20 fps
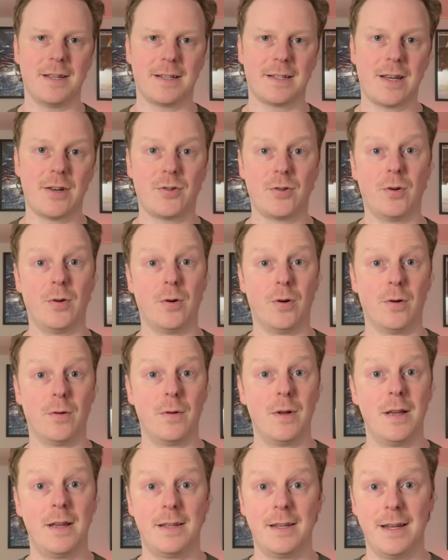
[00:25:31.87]
etc.,
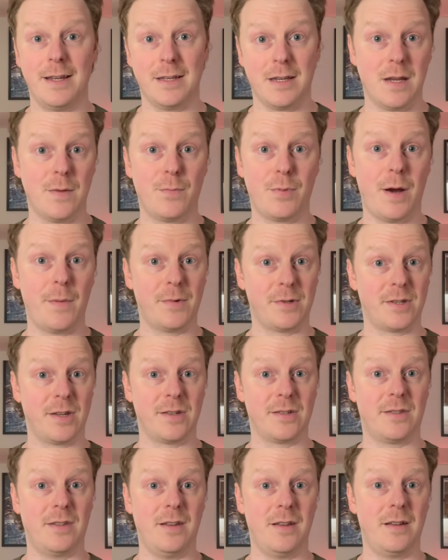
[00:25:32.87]
or indeed
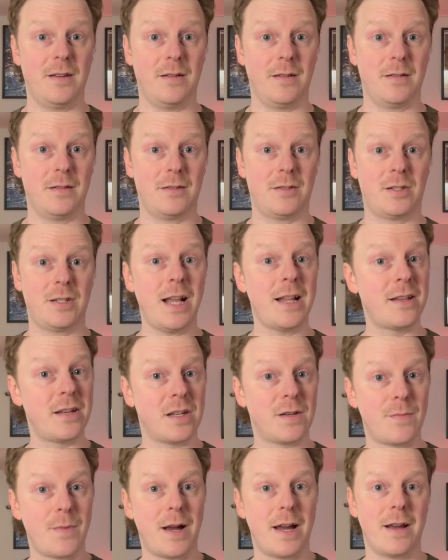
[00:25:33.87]
premises that
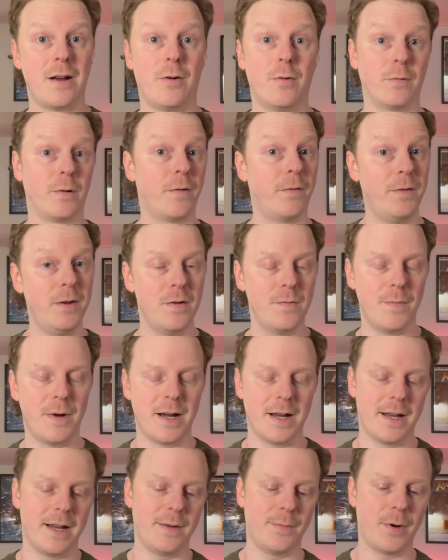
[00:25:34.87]
challenge my or refute
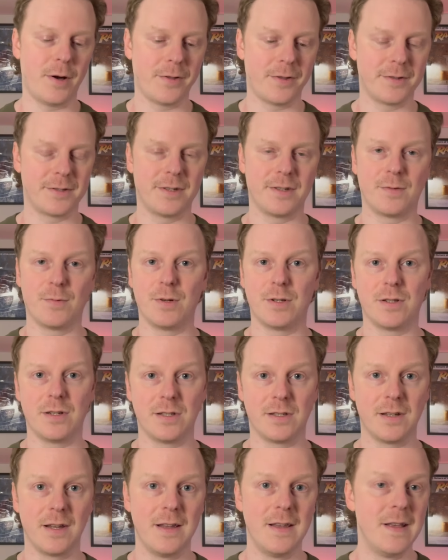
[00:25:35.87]
my hypothesis, which
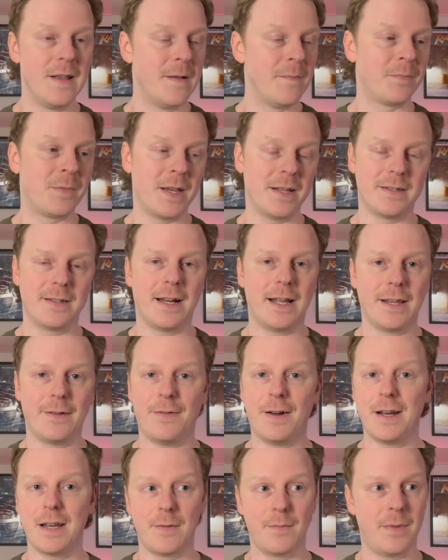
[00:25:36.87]
is entirely
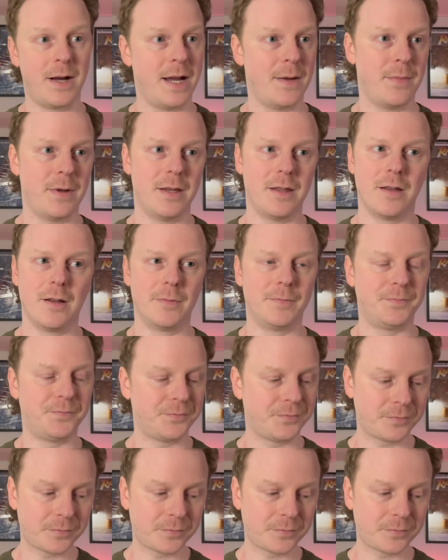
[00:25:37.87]
fine. It might be that